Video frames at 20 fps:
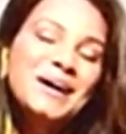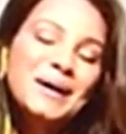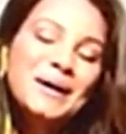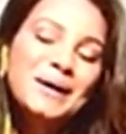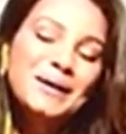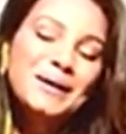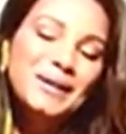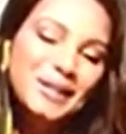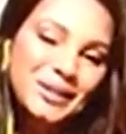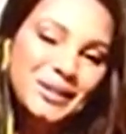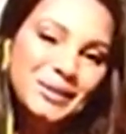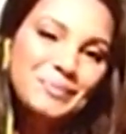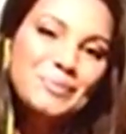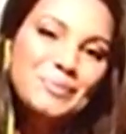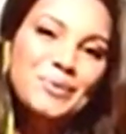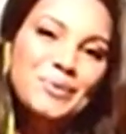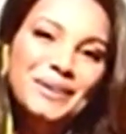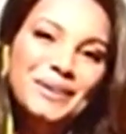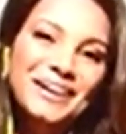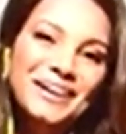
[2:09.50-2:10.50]
Good
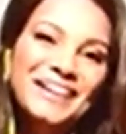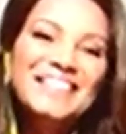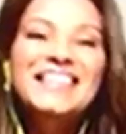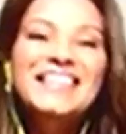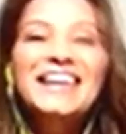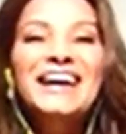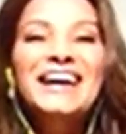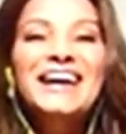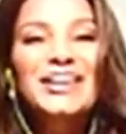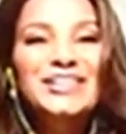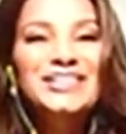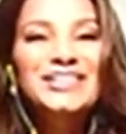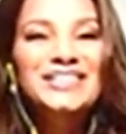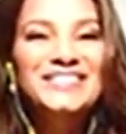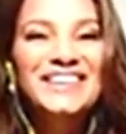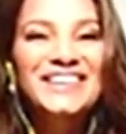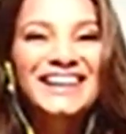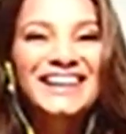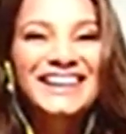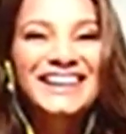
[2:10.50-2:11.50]
morning. Thank you, Devina.
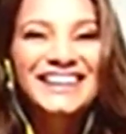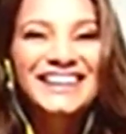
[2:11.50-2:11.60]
